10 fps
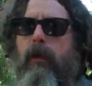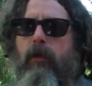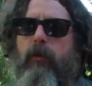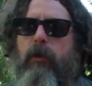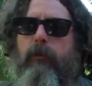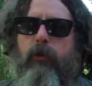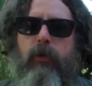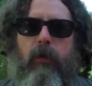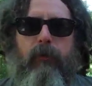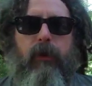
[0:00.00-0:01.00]
Hello and welcome to
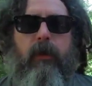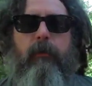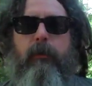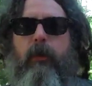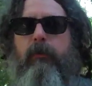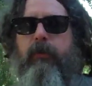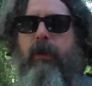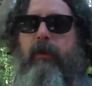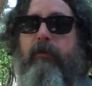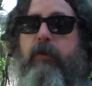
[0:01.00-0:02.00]
another video from the only
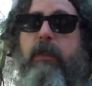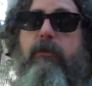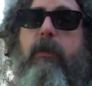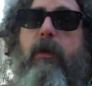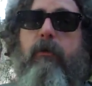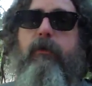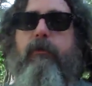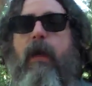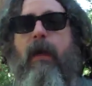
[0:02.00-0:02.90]
channel that you need to not only